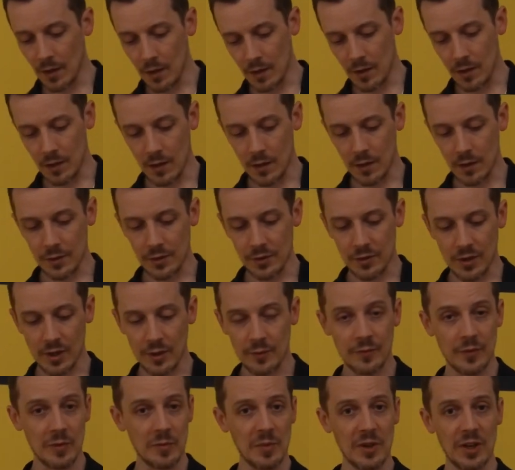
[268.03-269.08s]
you're not
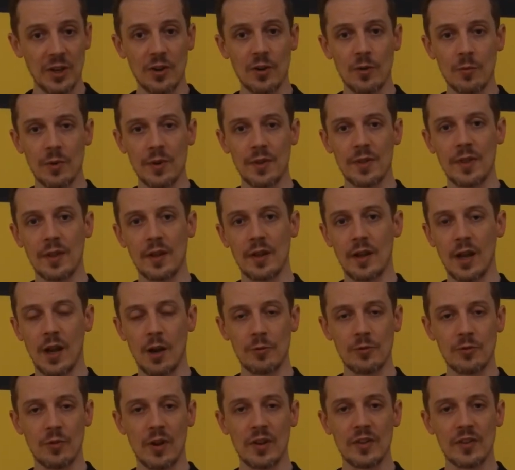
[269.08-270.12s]
familiar with how
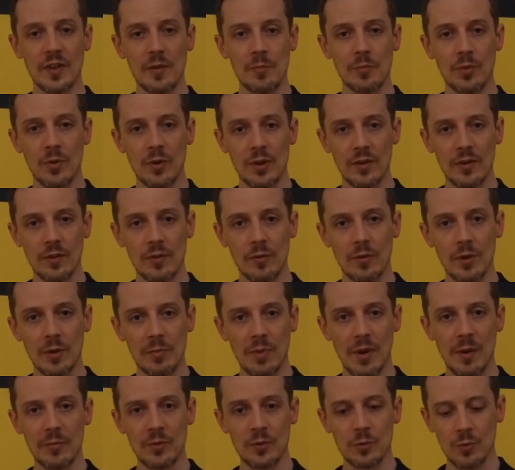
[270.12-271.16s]
dry-sump oil
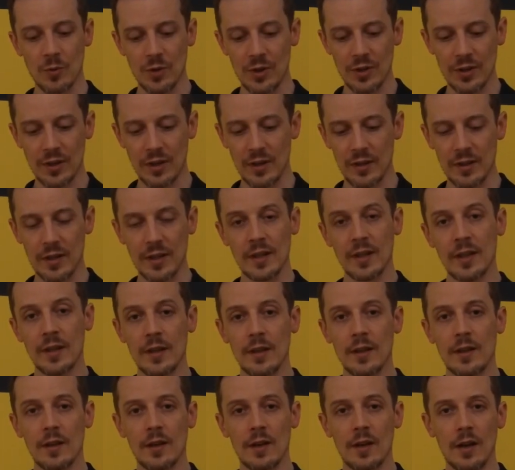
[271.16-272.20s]
pumps work,
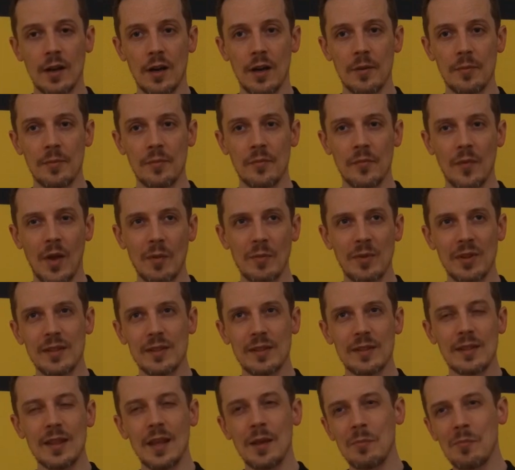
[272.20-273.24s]
I
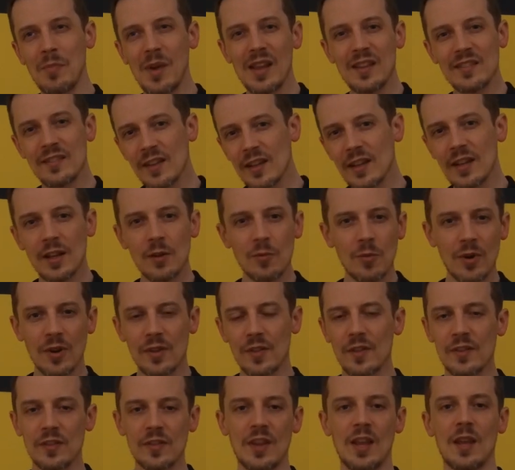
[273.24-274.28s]
mean, they basically work
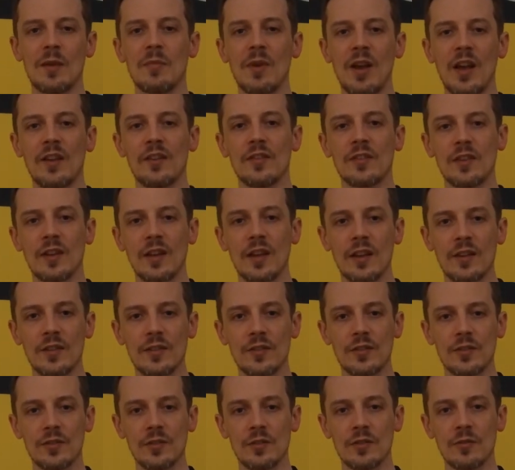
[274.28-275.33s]
the same
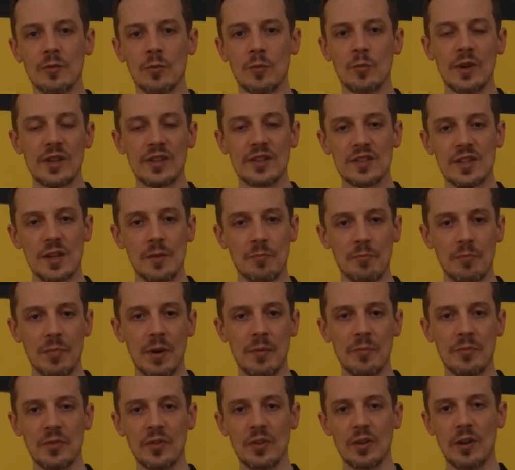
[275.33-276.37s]
as wet-sump
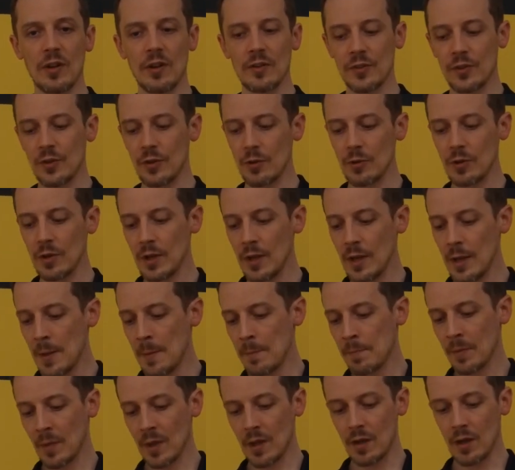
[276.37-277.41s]
pumps also,
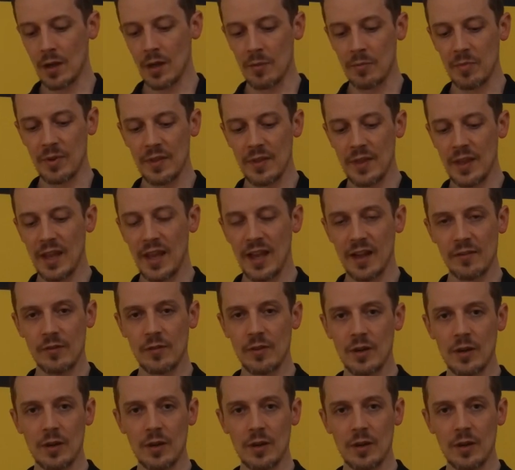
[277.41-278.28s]
but they have